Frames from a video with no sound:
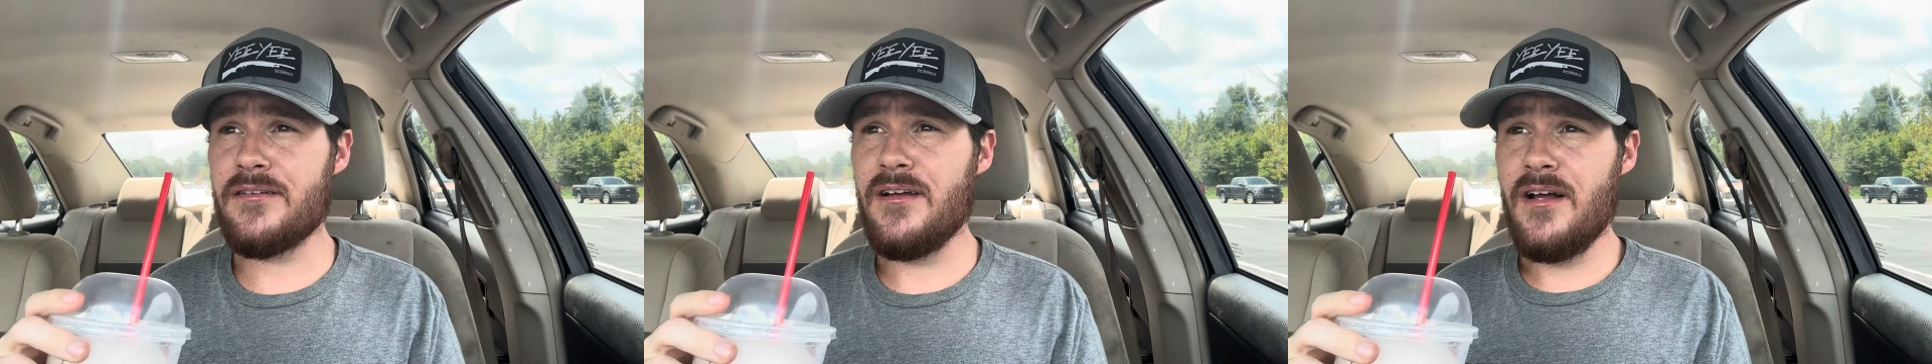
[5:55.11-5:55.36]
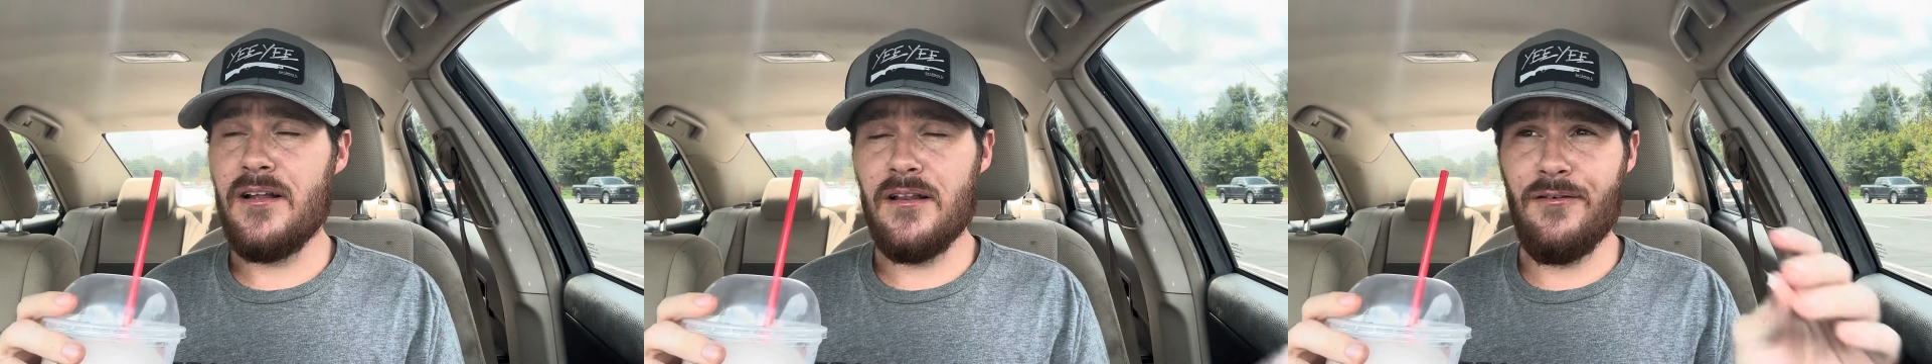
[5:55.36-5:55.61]

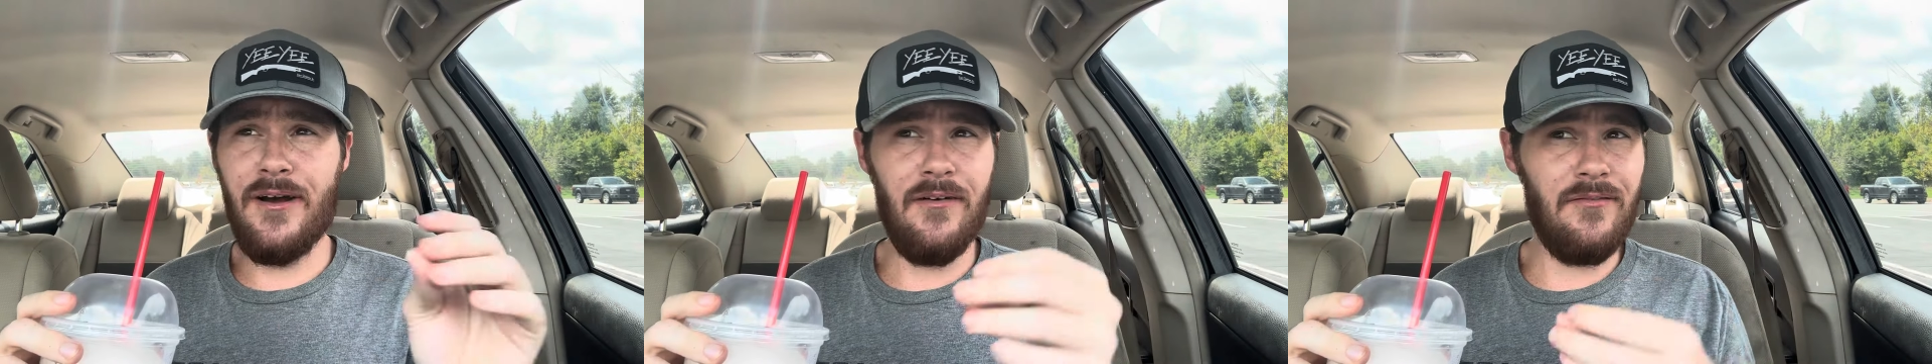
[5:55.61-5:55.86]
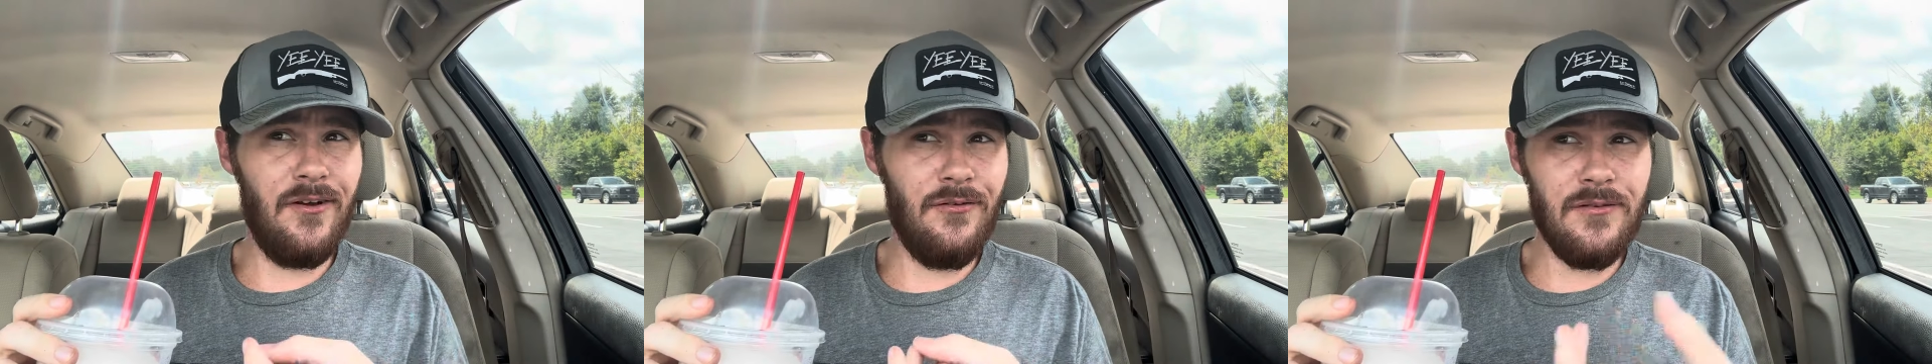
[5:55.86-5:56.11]
A little
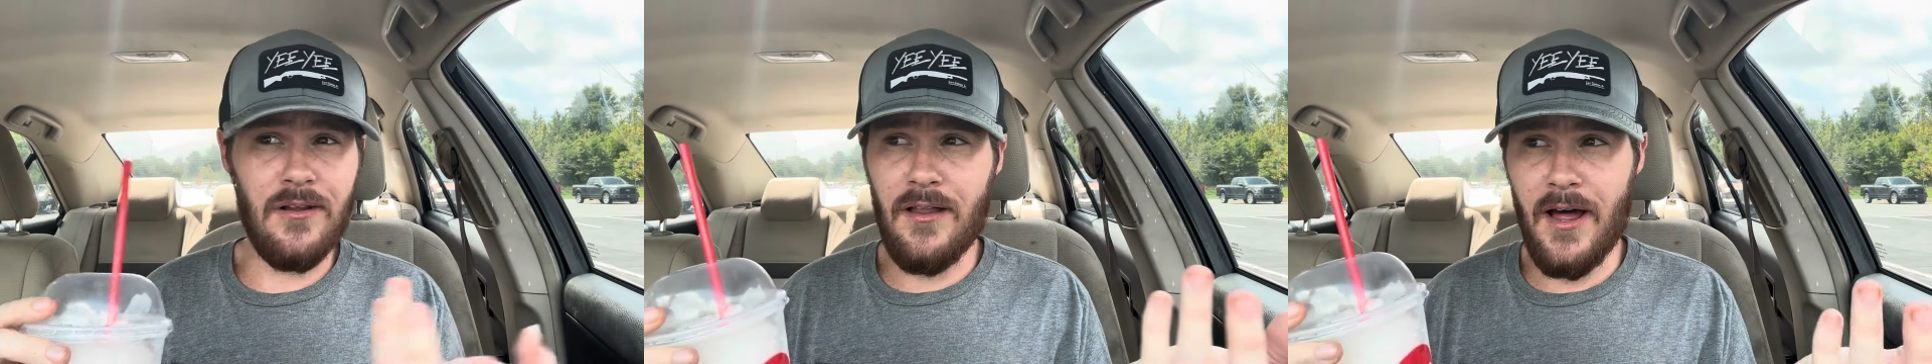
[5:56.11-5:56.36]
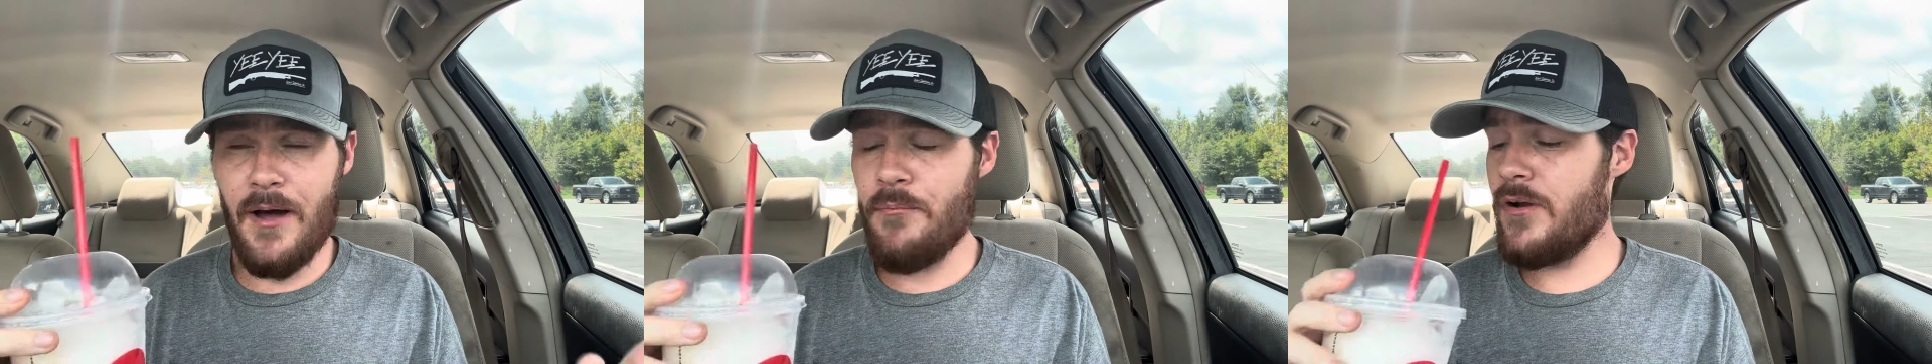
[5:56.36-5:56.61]
heavier on the
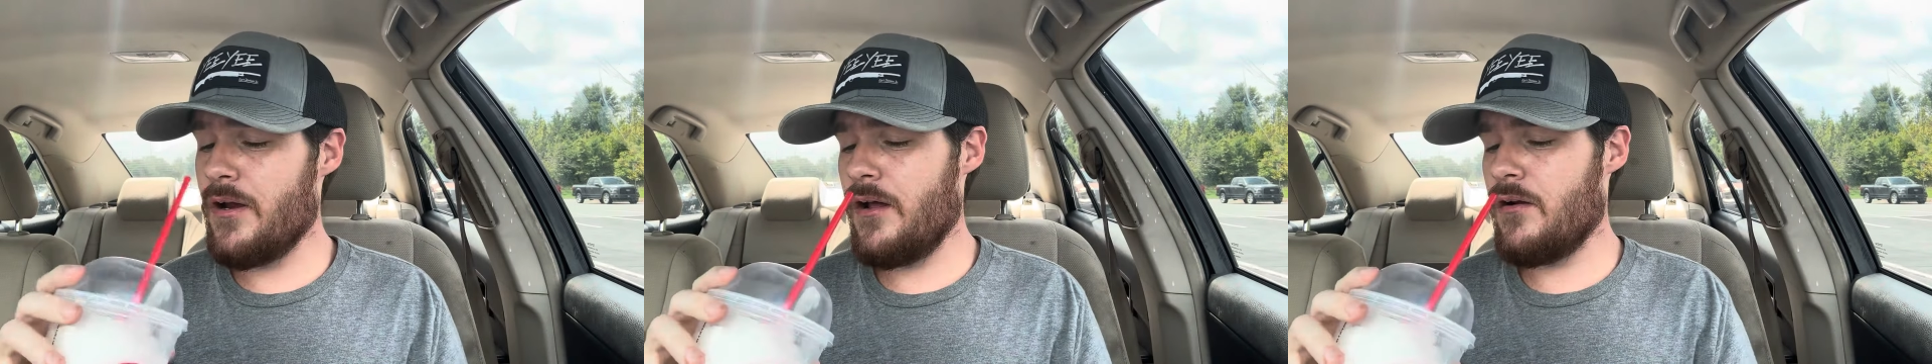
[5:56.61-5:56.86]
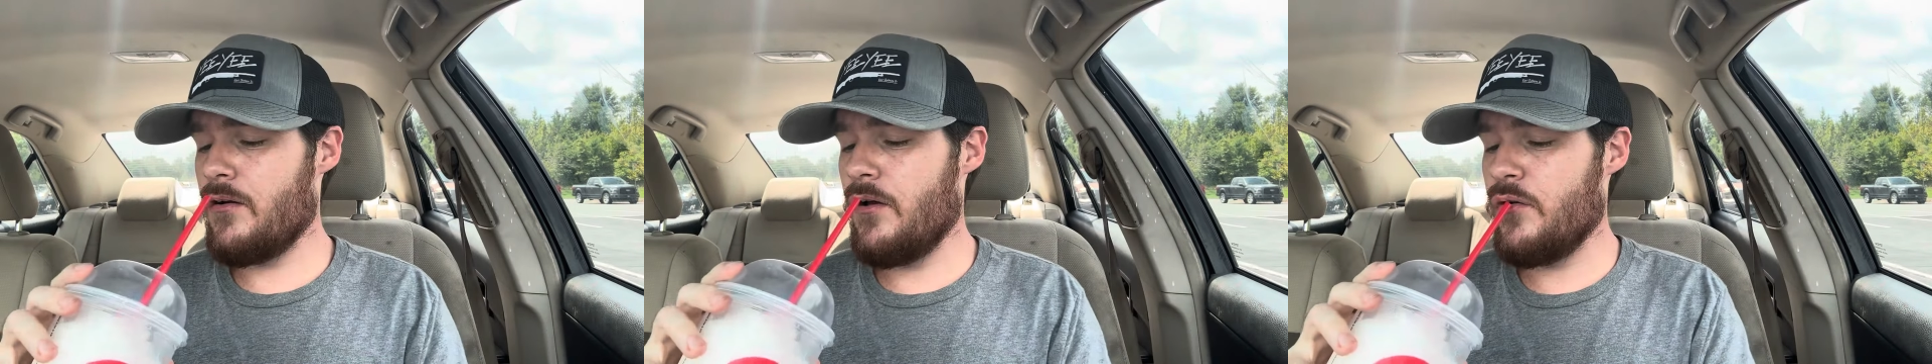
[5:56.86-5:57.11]
lime, but I
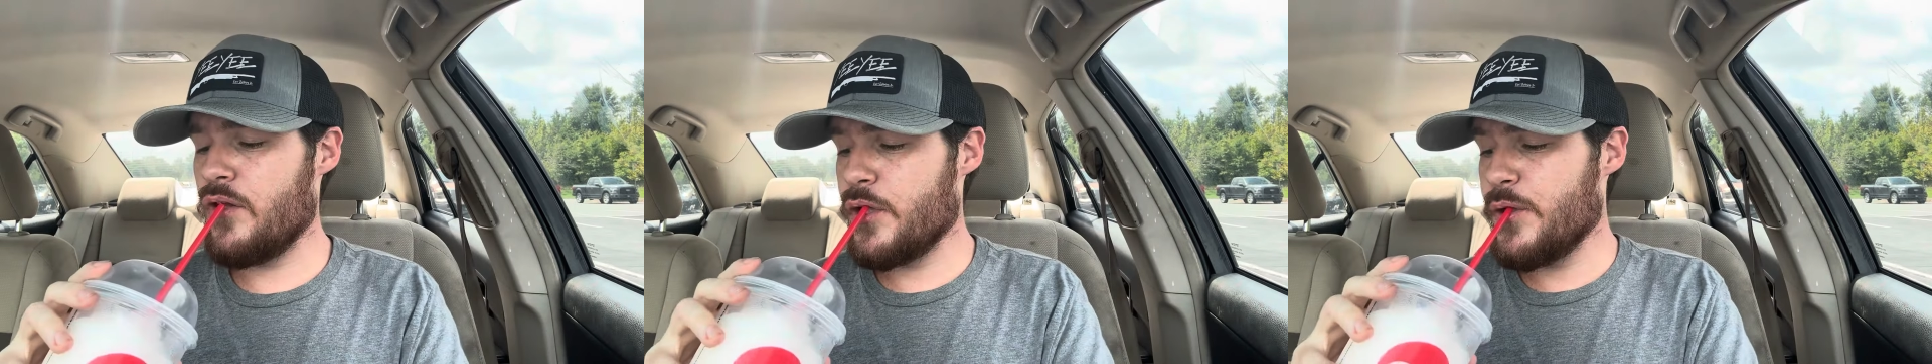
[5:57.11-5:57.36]
don't know.